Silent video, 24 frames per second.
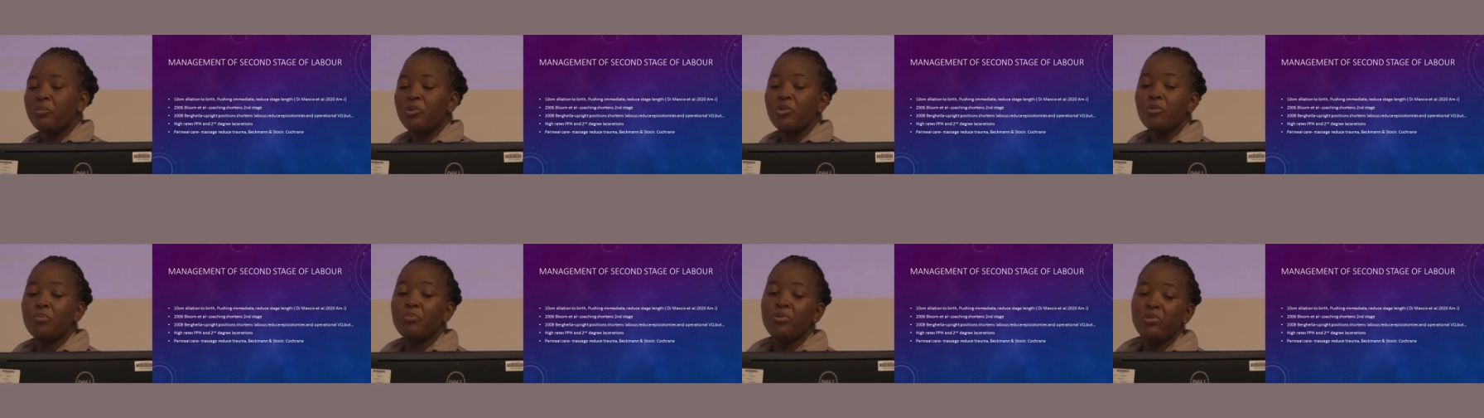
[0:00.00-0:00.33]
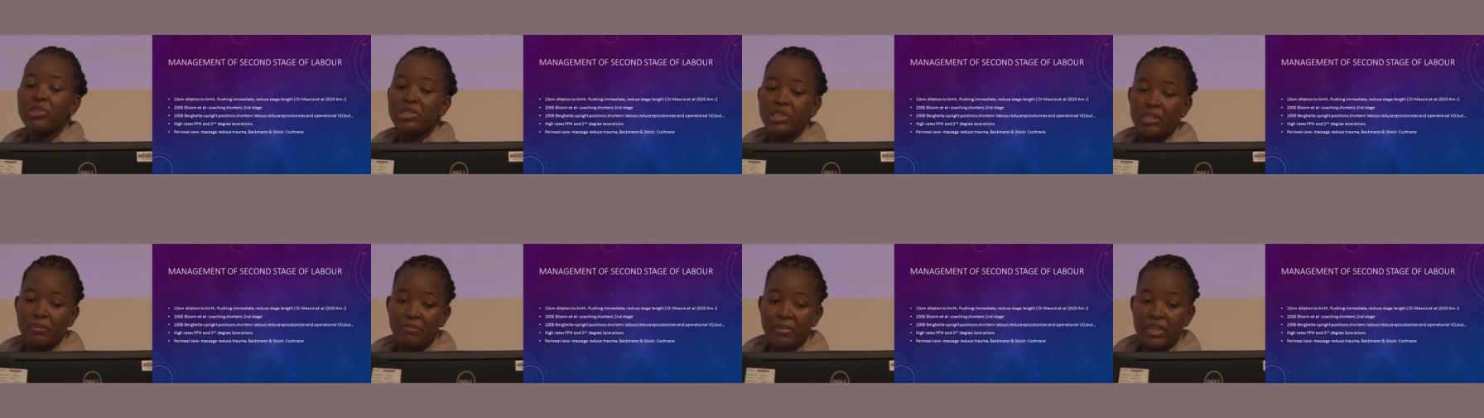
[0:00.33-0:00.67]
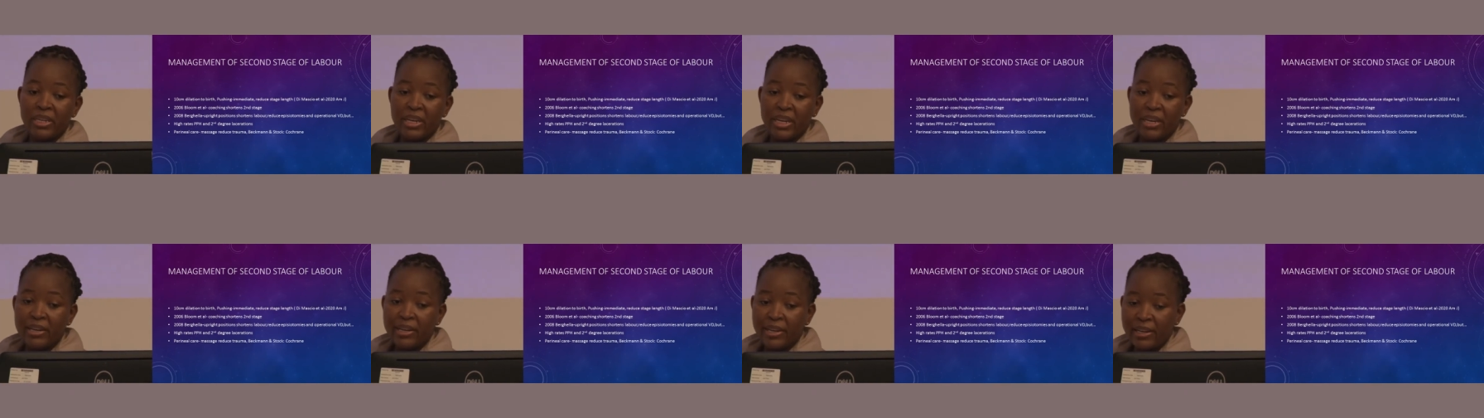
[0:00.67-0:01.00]
to push
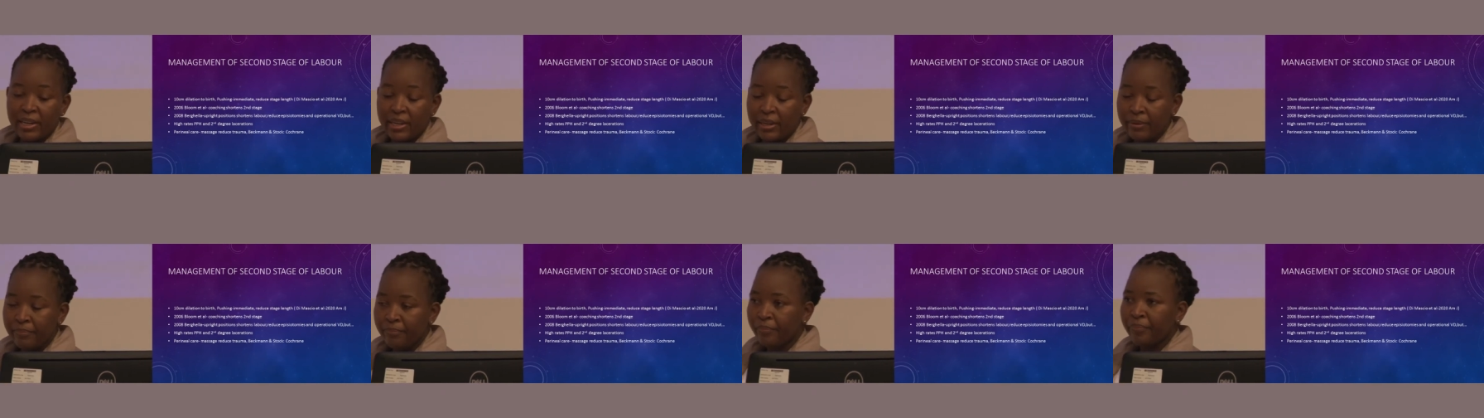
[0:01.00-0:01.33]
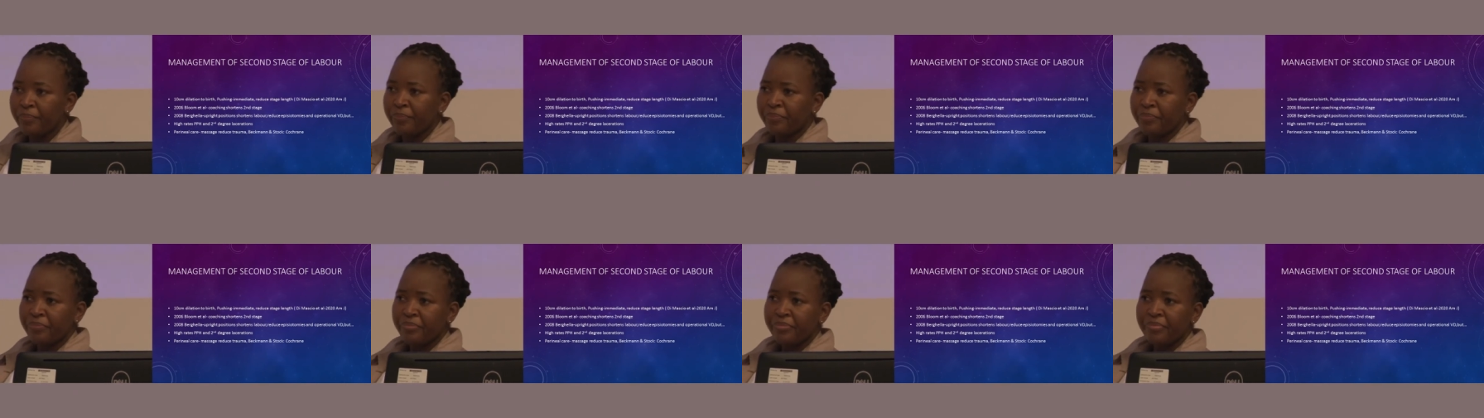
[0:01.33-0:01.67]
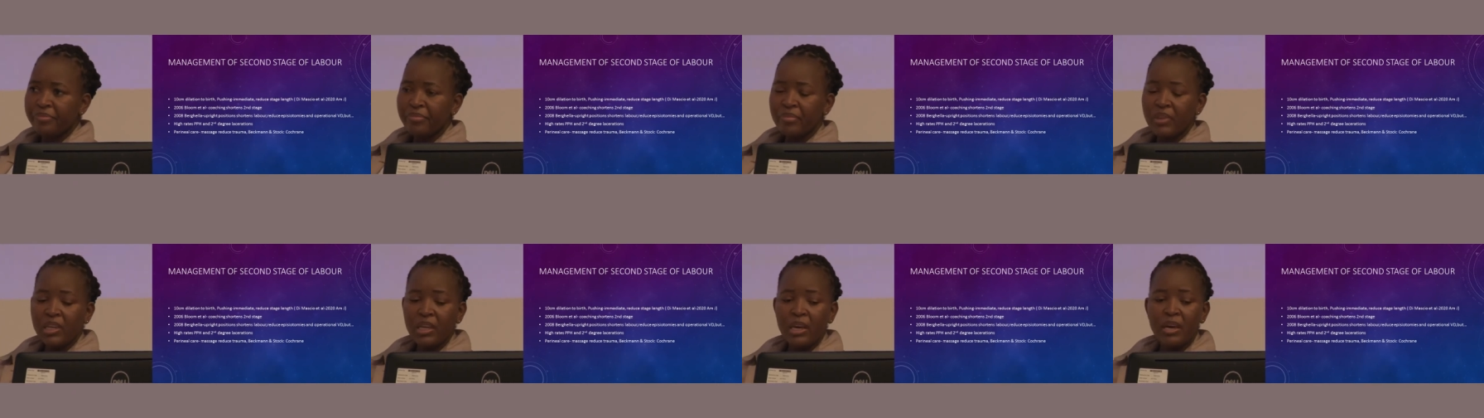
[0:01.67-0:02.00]
immediately
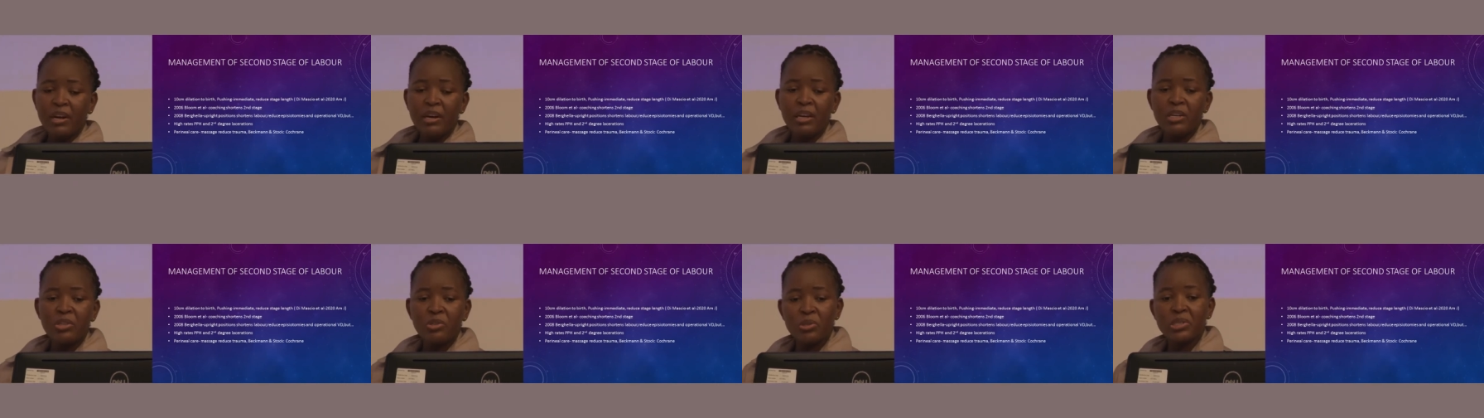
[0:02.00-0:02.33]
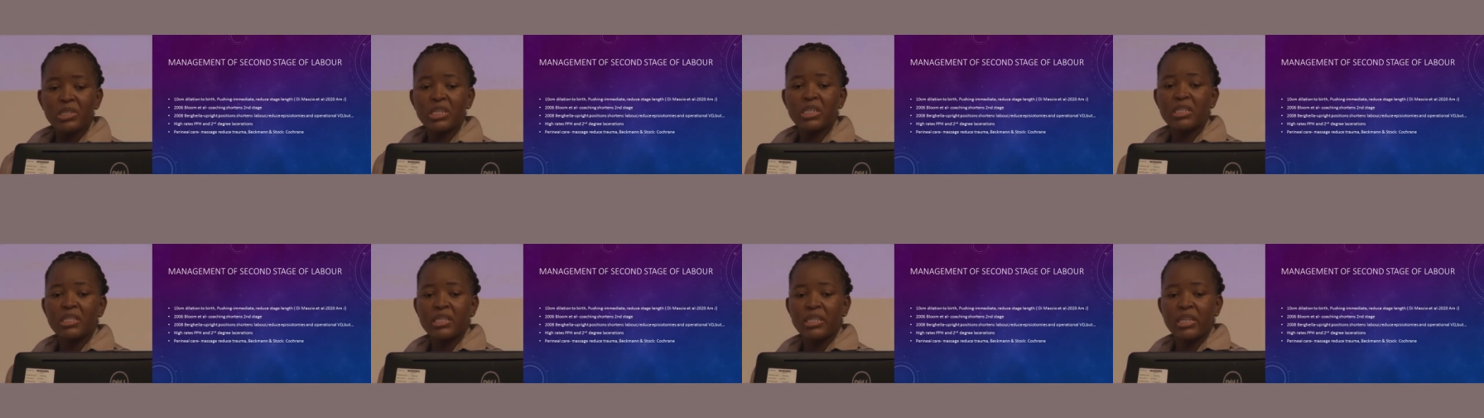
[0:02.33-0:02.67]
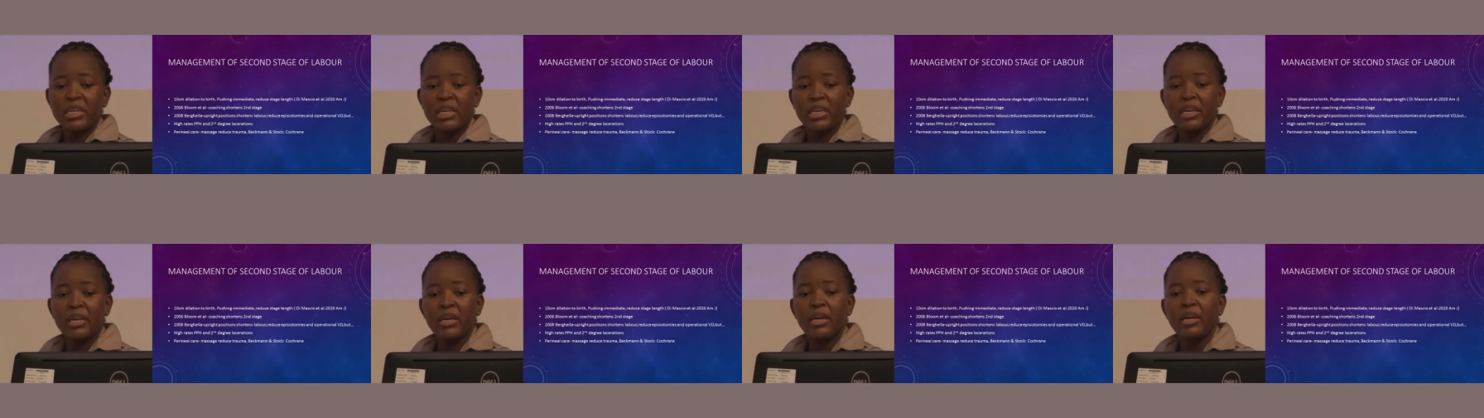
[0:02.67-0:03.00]
reduces
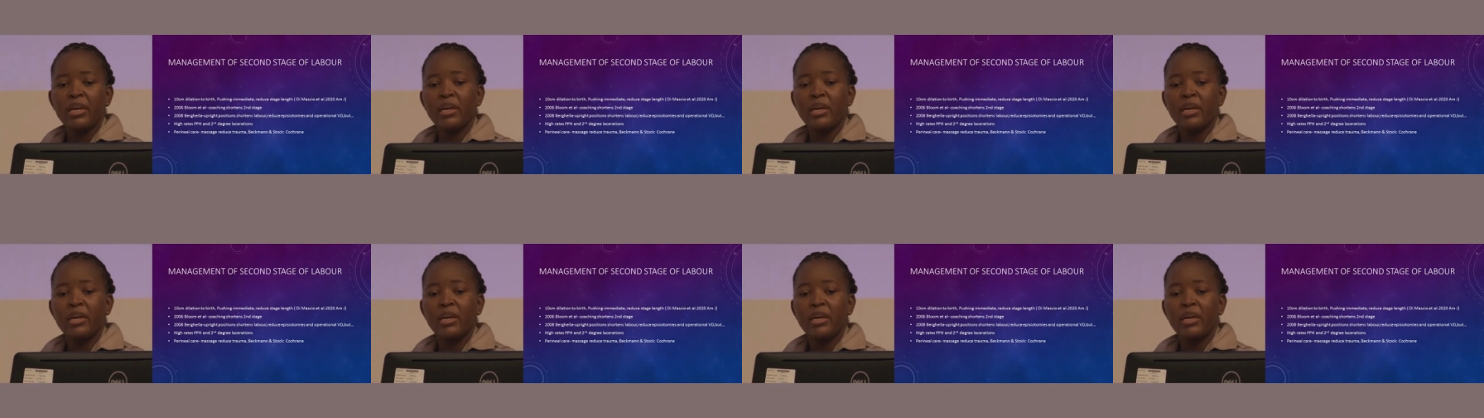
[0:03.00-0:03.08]
the